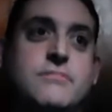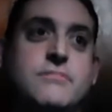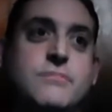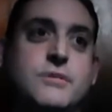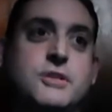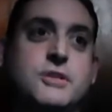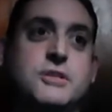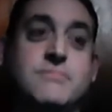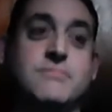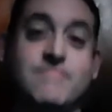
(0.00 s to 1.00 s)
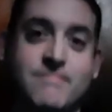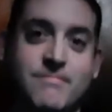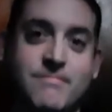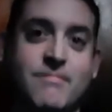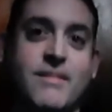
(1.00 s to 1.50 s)
we're just
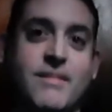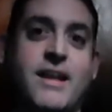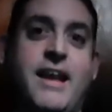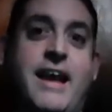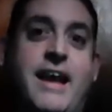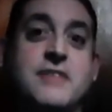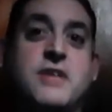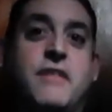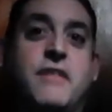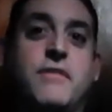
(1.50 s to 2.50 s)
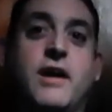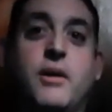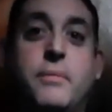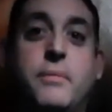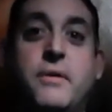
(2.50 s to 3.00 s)
asking for help,